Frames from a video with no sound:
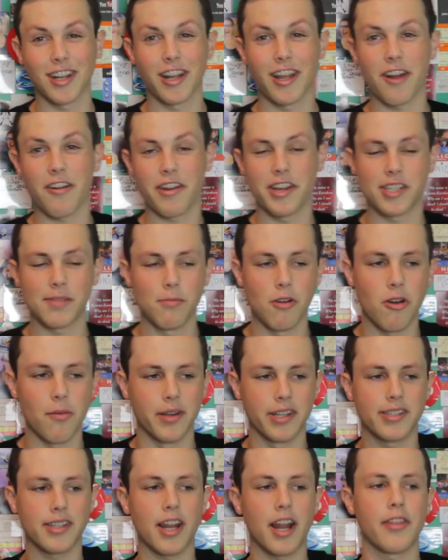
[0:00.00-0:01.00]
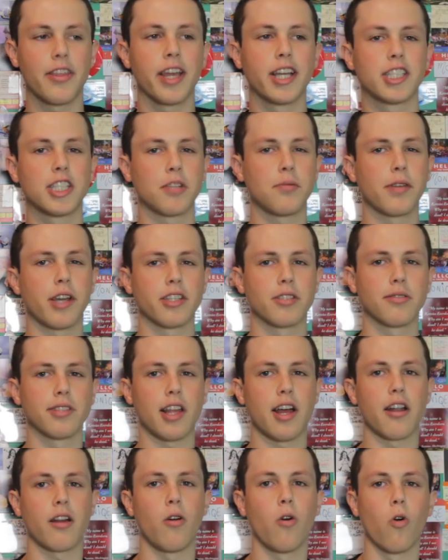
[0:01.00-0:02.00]
hilarious moments. And I think it's just because there's
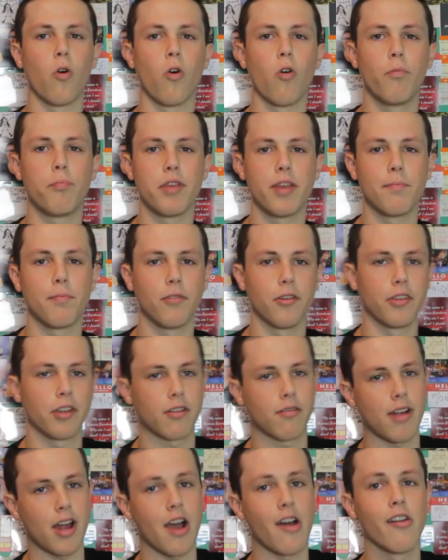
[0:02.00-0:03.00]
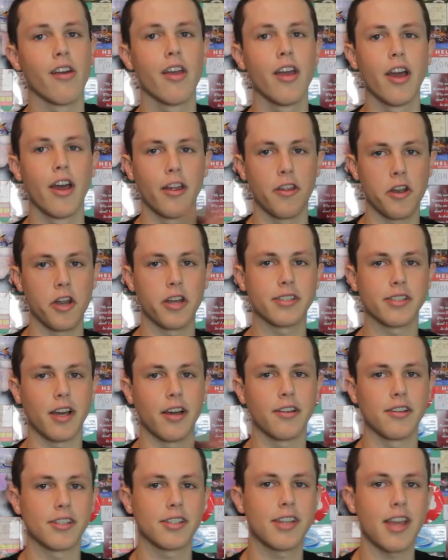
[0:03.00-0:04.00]
a lot of old people in the crowd that doesn't
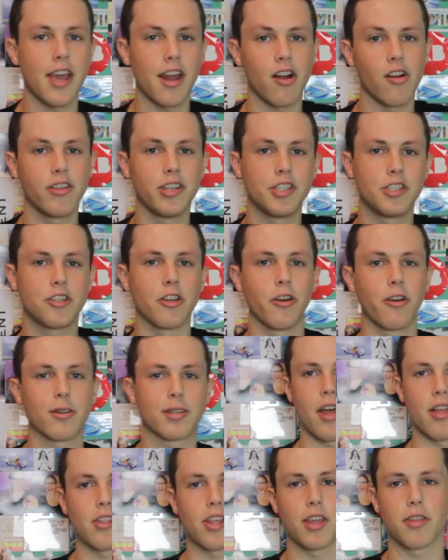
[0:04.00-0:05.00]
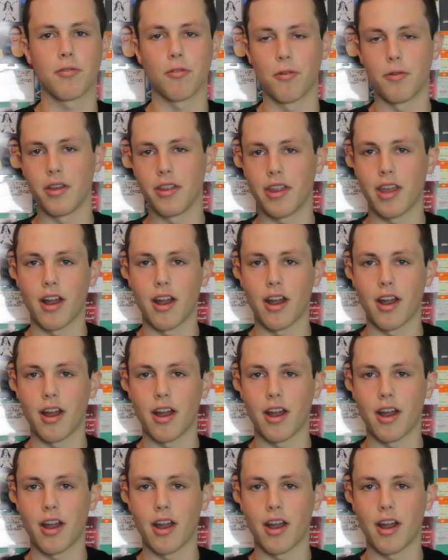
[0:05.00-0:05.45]
understand all these jokes that they threw in